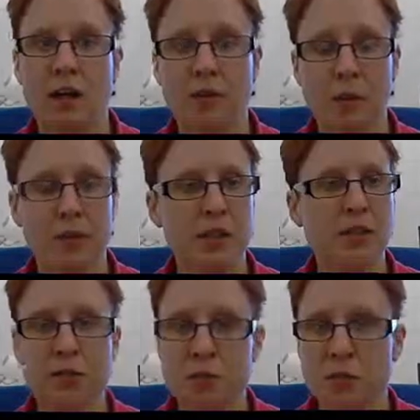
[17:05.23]
And there might be a
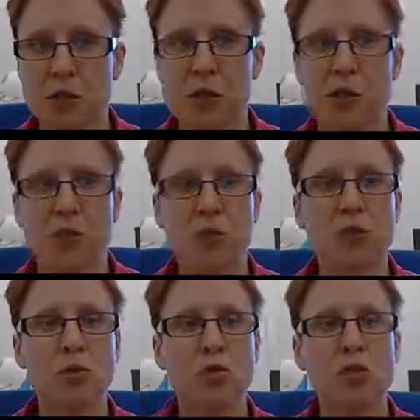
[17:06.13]
difference, but you don't know
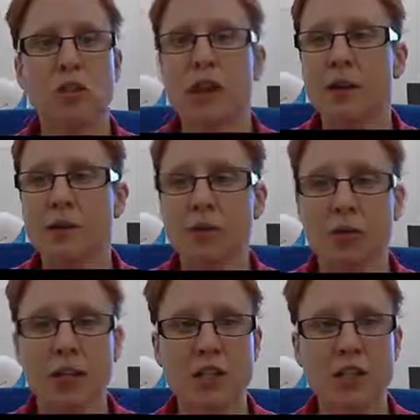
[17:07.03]
what caused it and what
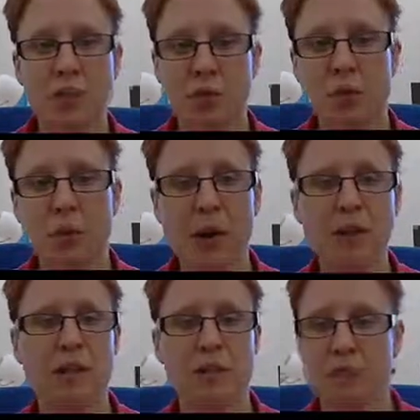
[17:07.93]
the relationships are
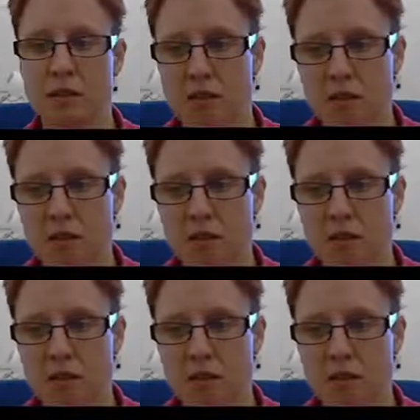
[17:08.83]
behind it.